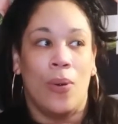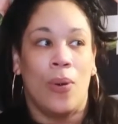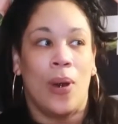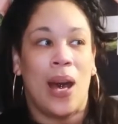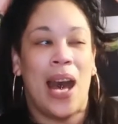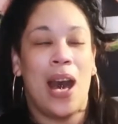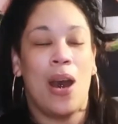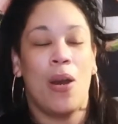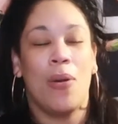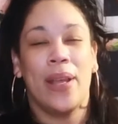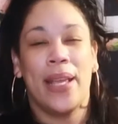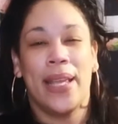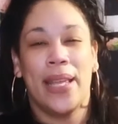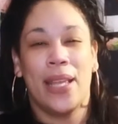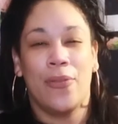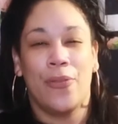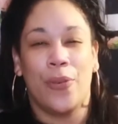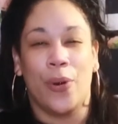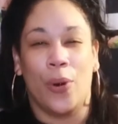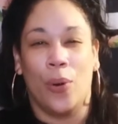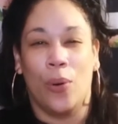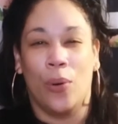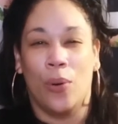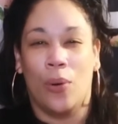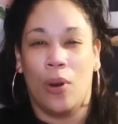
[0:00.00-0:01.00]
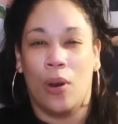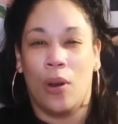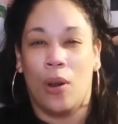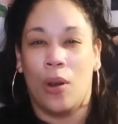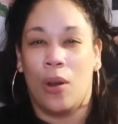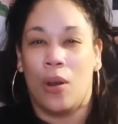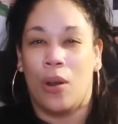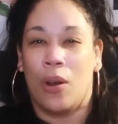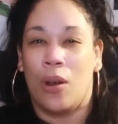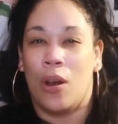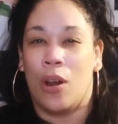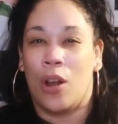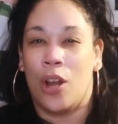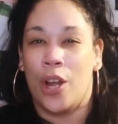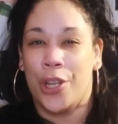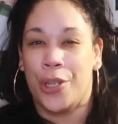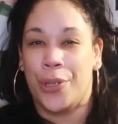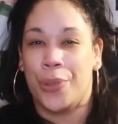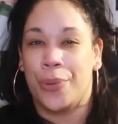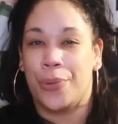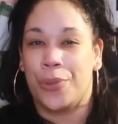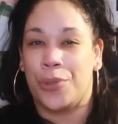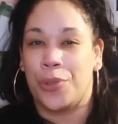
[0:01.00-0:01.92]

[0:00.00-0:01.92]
how evil are you